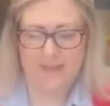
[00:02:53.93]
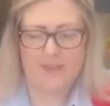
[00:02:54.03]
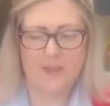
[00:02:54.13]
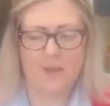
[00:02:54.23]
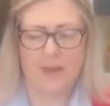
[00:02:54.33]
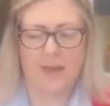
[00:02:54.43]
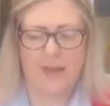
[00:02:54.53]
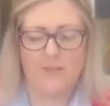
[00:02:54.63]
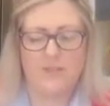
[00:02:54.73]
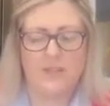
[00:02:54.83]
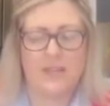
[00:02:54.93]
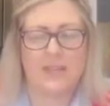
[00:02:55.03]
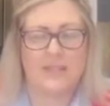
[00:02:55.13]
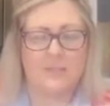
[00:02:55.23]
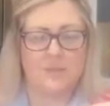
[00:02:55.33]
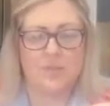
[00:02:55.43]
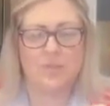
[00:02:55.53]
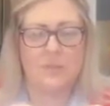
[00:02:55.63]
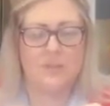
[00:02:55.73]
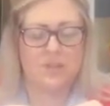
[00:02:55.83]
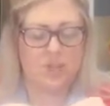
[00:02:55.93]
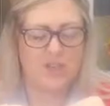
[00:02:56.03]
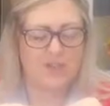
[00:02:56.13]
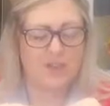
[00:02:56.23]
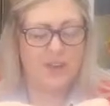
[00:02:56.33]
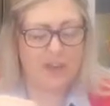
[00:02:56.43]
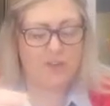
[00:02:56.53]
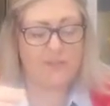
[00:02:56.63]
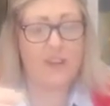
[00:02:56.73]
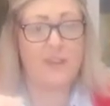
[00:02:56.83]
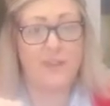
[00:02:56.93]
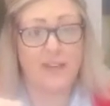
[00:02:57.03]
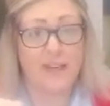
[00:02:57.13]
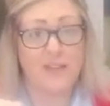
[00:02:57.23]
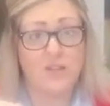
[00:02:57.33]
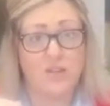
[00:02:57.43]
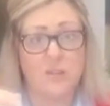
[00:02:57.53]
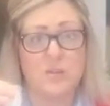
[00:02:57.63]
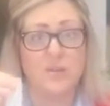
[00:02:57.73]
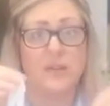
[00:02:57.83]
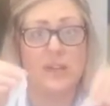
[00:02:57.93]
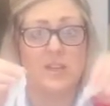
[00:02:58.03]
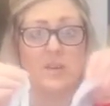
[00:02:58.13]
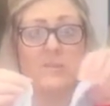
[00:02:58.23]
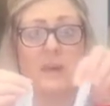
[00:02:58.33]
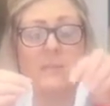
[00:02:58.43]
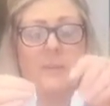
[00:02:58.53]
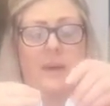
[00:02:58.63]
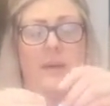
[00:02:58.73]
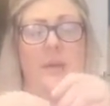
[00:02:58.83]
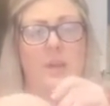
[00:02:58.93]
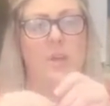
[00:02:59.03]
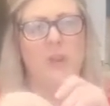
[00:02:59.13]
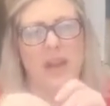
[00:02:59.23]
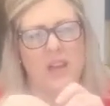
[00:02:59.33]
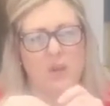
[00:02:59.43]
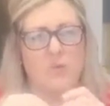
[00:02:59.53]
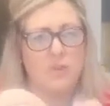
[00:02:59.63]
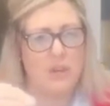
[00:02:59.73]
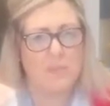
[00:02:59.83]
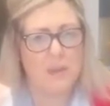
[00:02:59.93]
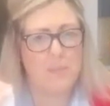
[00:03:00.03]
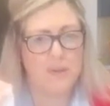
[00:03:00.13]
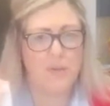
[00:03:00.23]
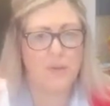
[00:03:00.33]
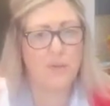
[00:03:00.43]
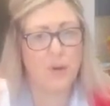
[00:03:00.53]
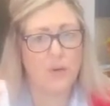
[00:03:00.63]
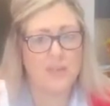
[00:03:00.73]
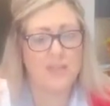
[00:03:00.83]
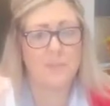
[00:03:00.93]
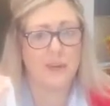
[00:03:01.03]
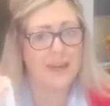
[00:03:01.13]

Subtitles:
So I've just cut some strips, just very, very fine strips of kitchen paper. You can use crepe paper if you've got it, but